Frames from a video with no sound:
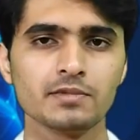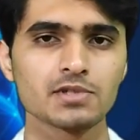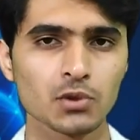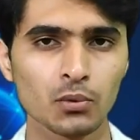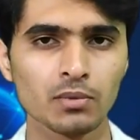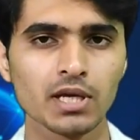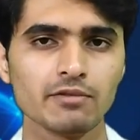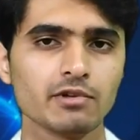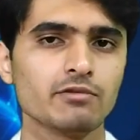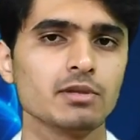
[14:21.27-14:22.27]
So
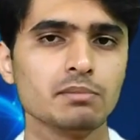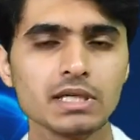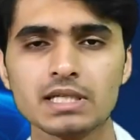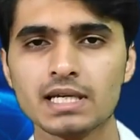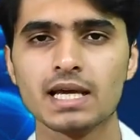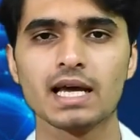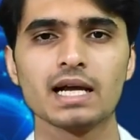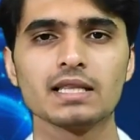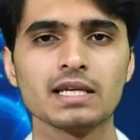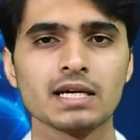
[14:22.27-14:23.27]
we will meet
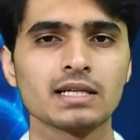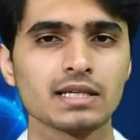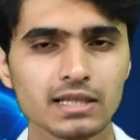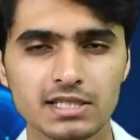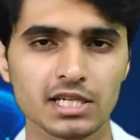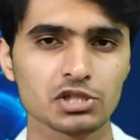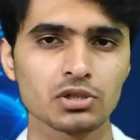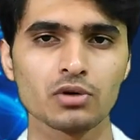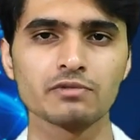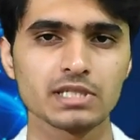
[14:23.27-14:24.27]
at the another
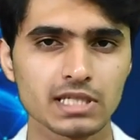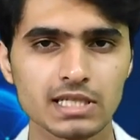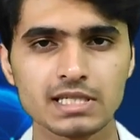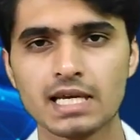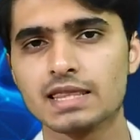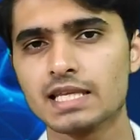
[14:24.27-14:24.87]
section of disease,